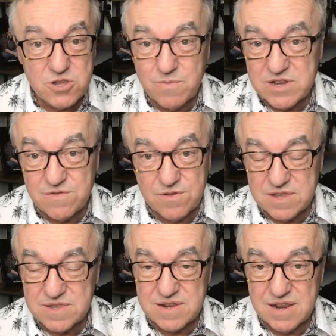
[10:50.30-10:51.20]
so much for
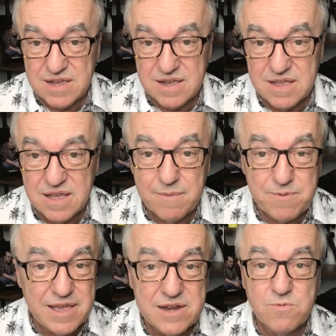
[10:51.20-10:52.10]
listening. I
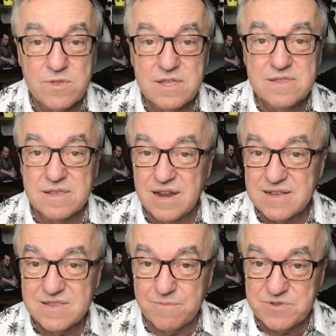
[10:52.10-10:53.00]
plan to release the
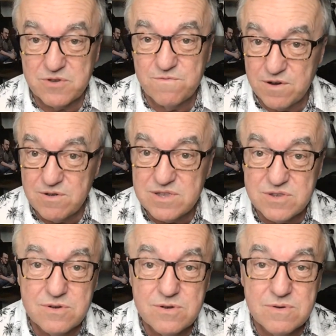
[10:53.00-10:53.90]
next episode very
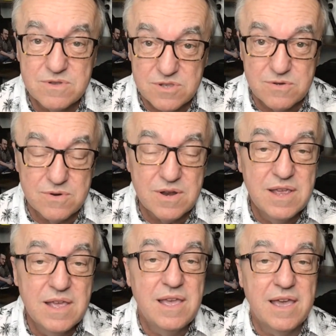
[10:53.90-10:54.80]
soon,
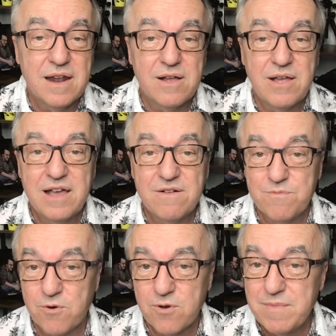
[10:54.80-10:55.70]
and I'll have
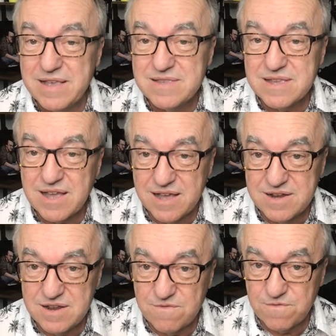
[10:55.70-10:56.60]
more amazing
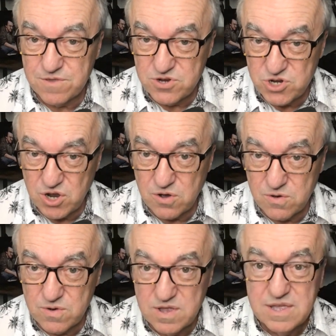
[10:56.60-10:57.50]
content for the
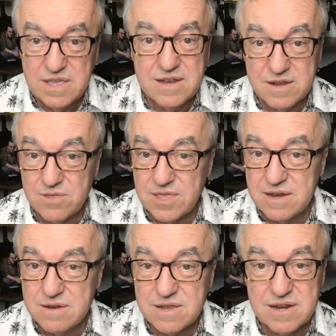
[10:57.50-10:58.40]
show. Until
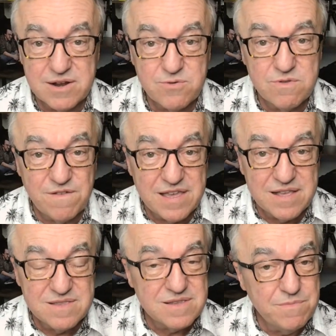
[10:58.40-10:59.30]
then, connect with
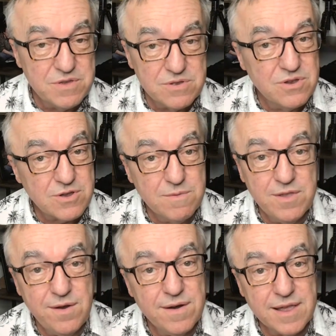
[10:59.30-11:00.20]
fans and build your
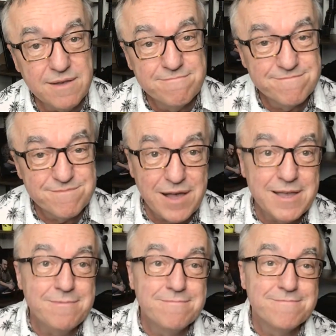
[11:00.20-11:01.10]
community.
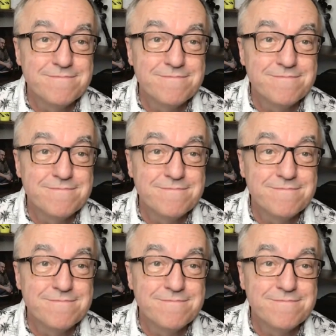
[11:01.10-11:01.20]
Bye.